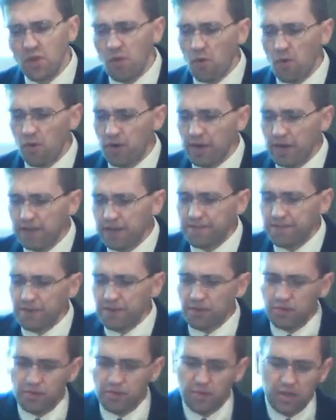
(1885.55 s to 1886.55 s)
Or if
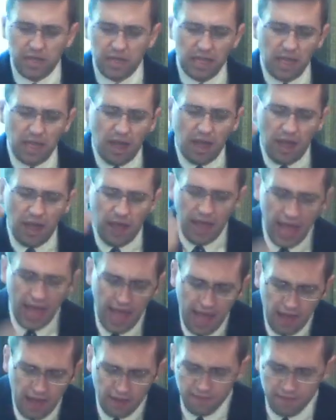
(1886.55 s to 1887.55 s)
you
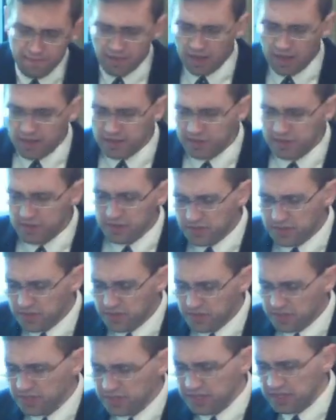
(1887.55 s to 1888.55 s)
have
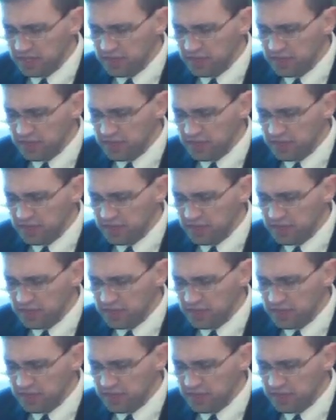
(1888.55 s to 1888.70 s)
understood